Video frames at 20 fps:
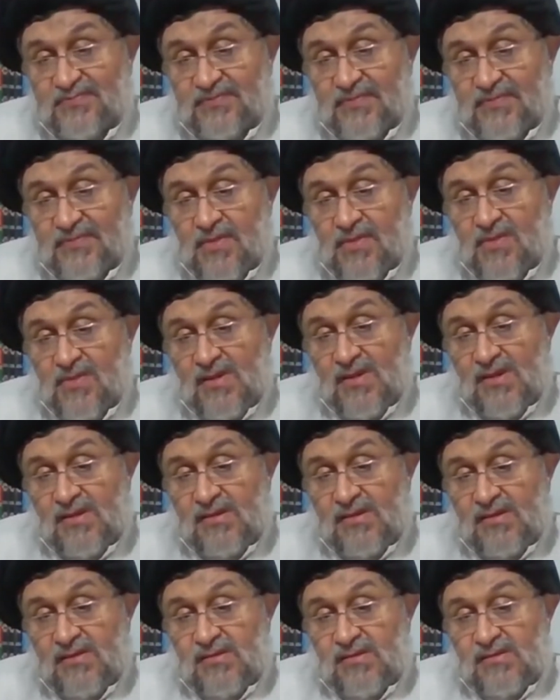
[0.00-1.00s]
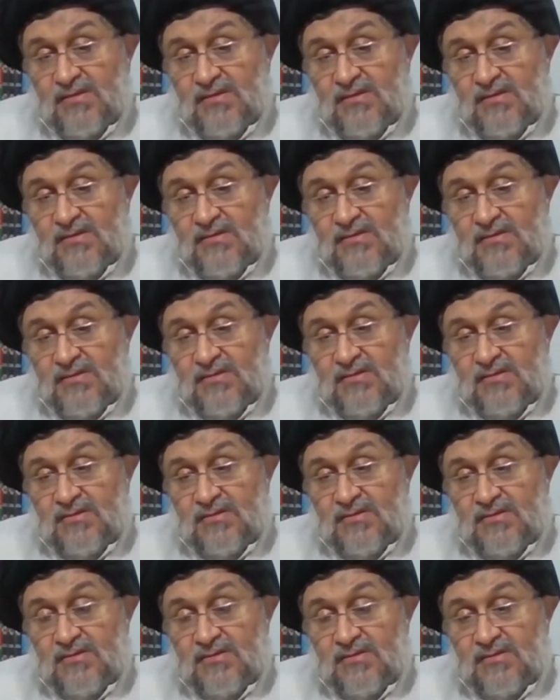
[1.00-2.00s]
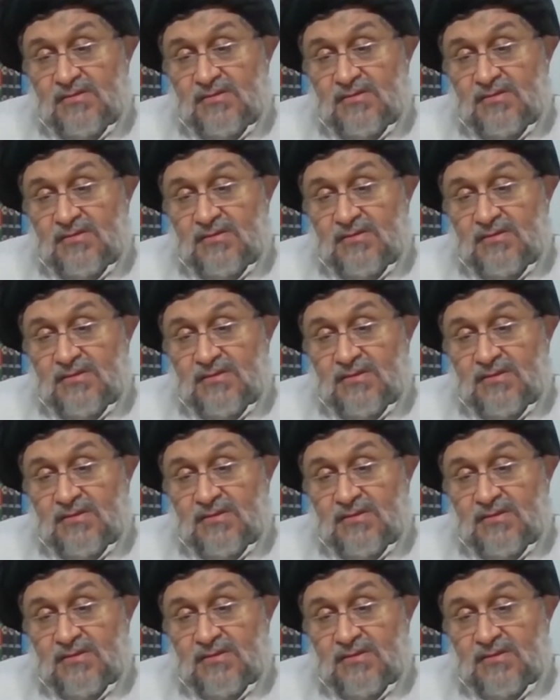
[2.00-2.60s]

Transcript: [no speech]